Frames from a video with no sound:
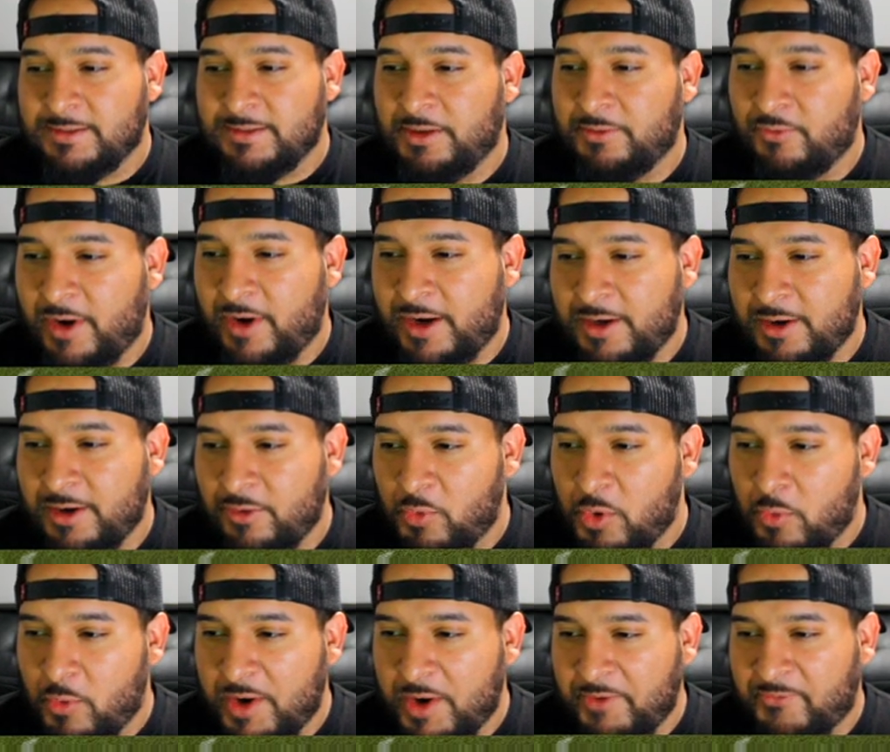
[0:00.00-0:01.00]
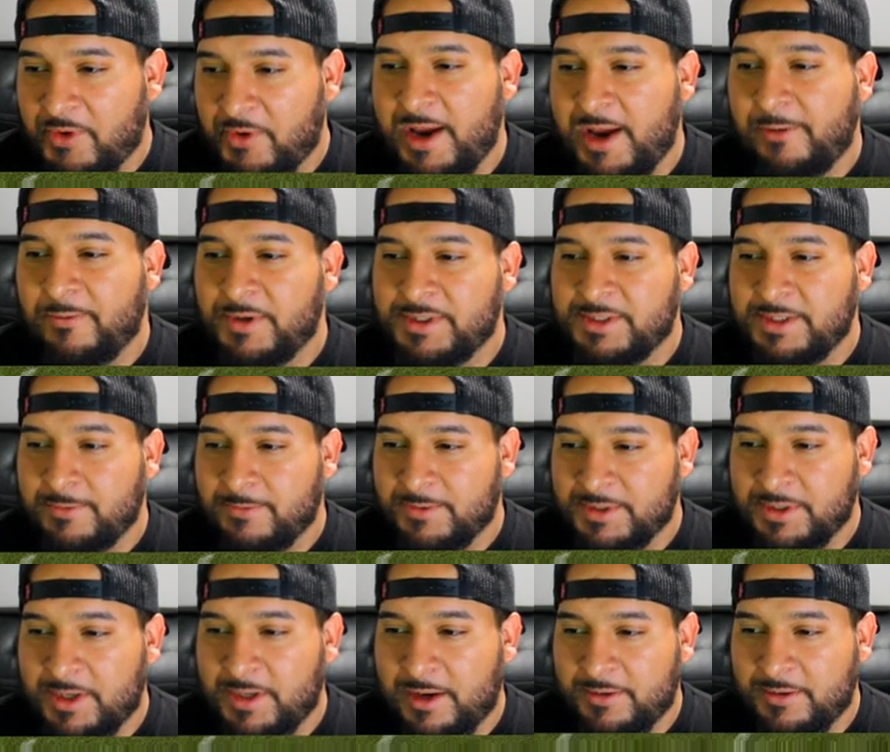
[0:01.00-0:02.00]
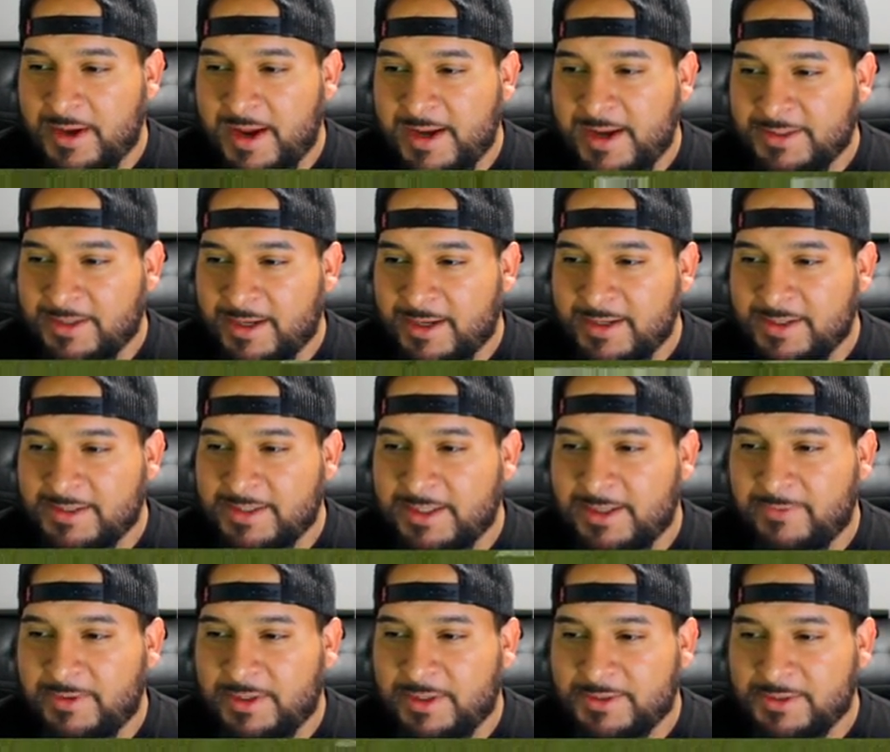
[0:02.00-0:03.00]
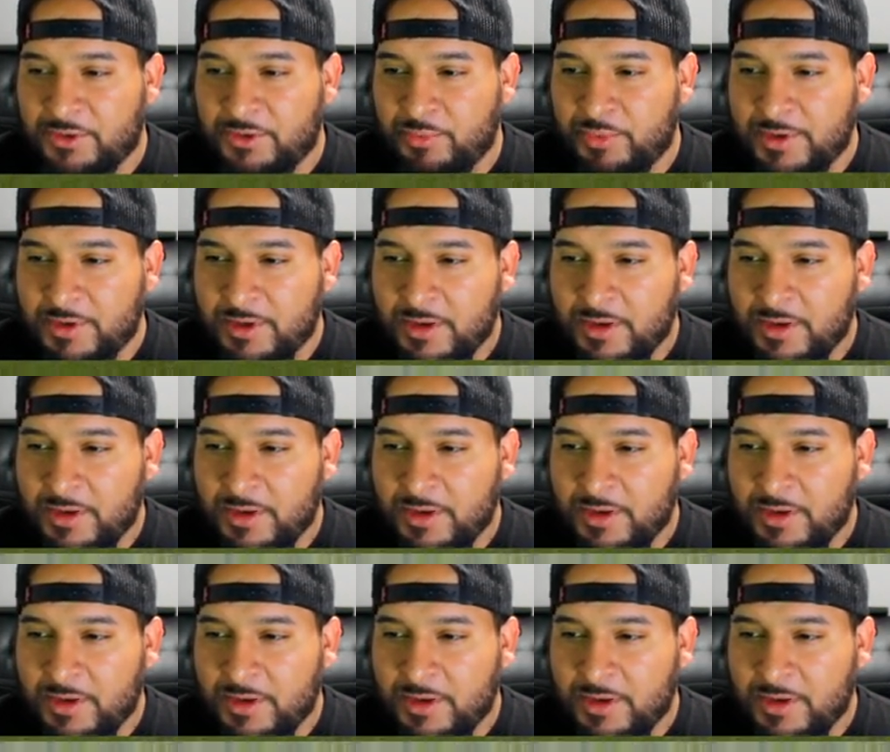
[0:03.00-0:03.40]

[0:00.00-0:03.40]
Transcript: Like right here, we'll wait for the A tight end, see if he gets open.